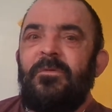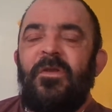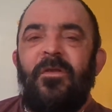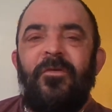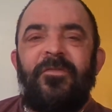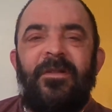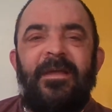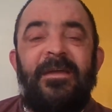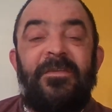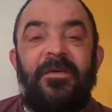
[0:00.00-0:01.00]
would
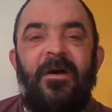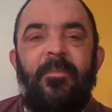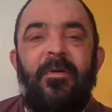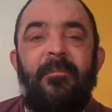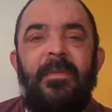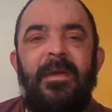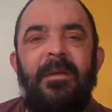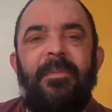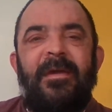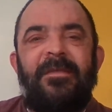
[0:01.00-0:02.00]
logically interpret
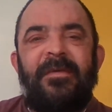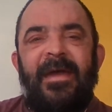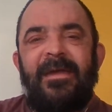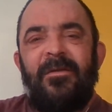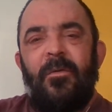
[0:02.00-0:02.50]
me being taken